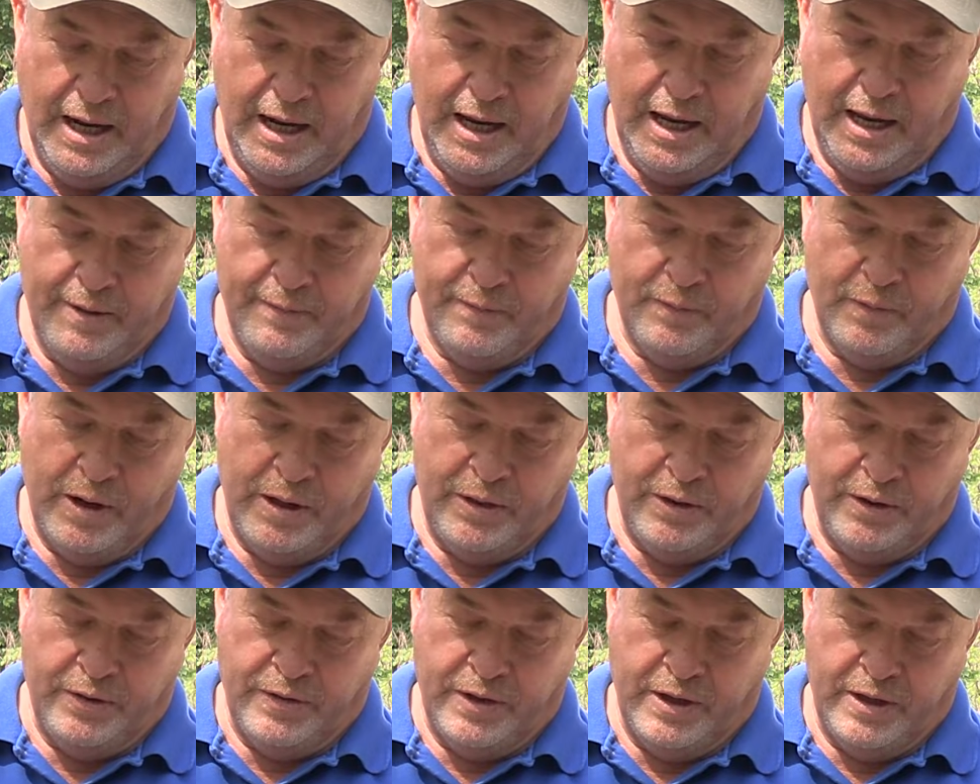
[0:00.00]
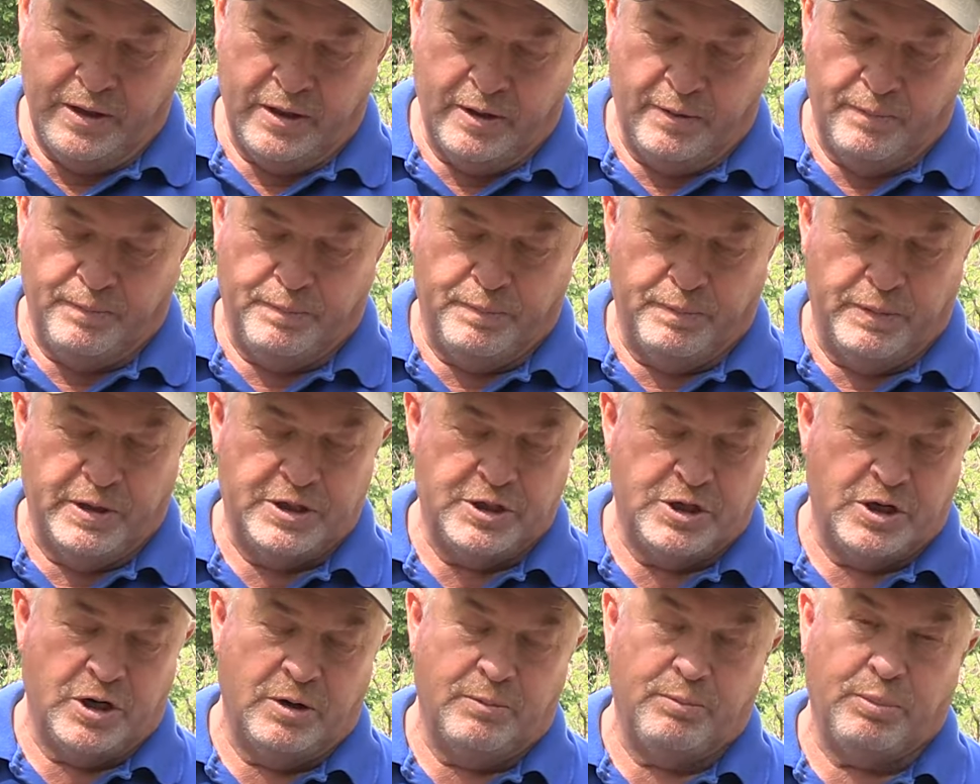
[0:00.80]
rather than the
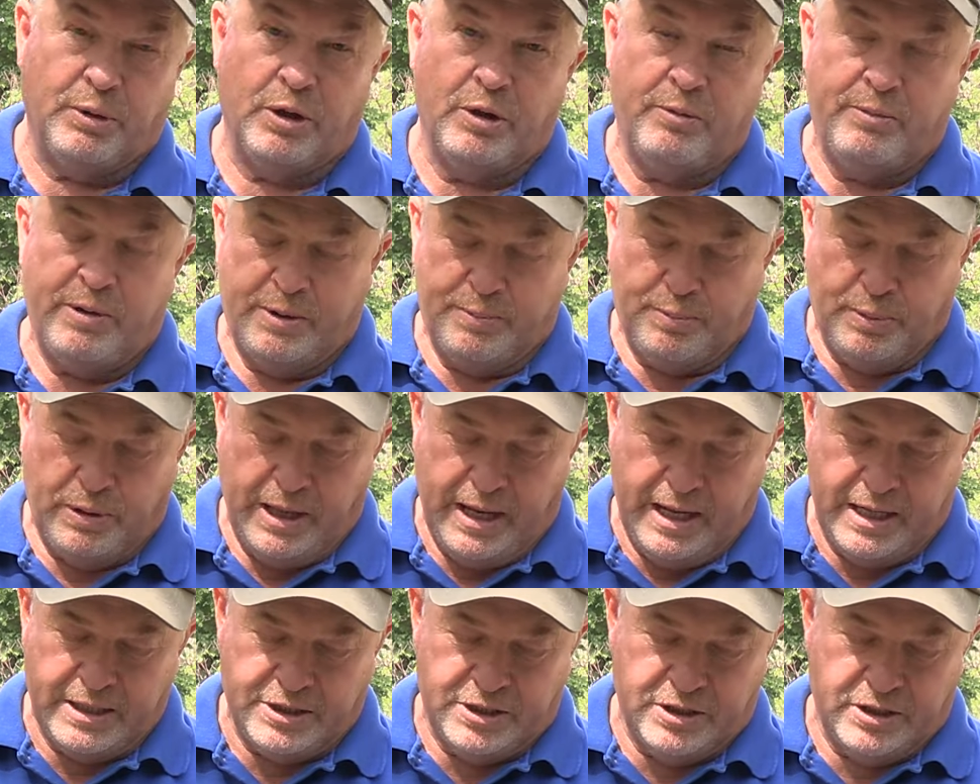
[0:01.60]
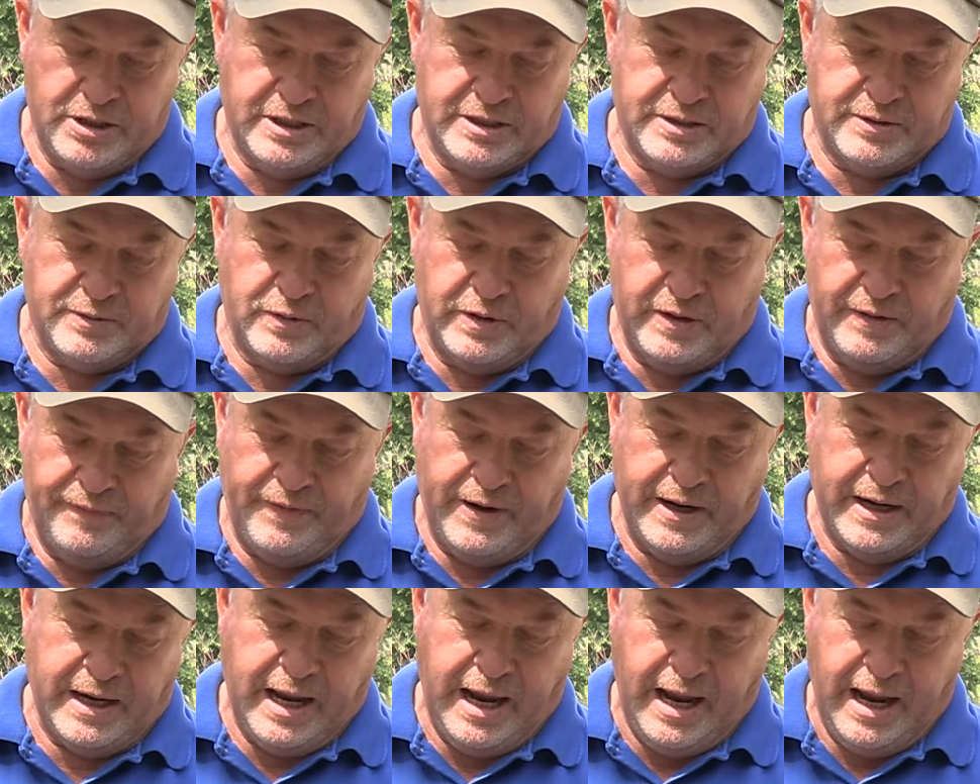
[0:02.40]
mature blooming plants if
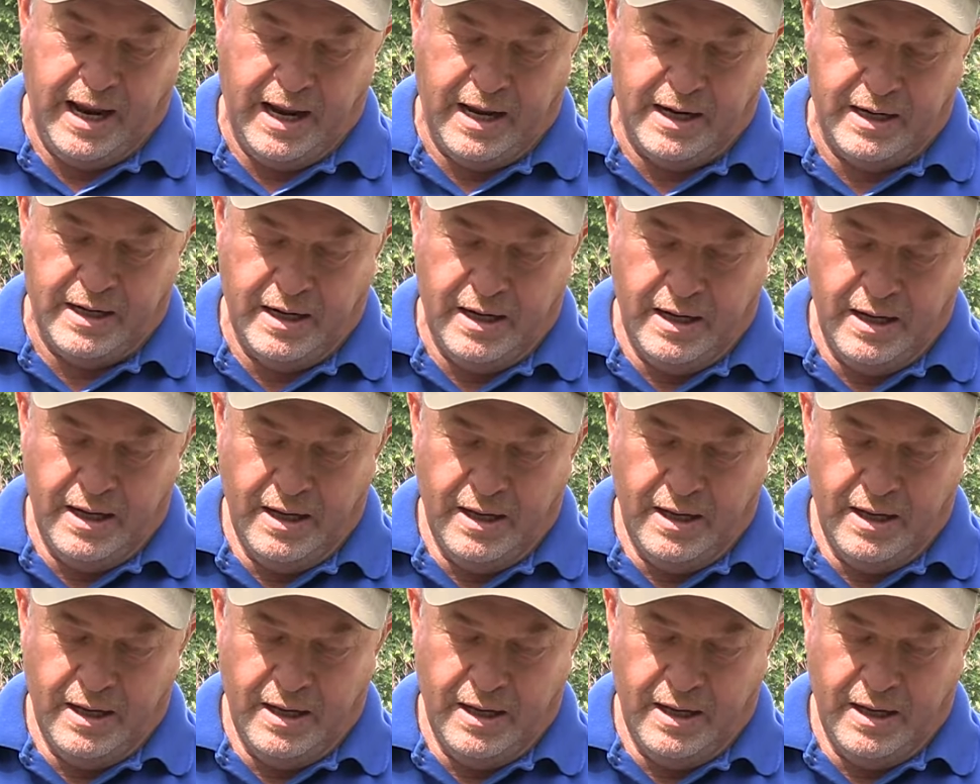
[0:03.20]
I can.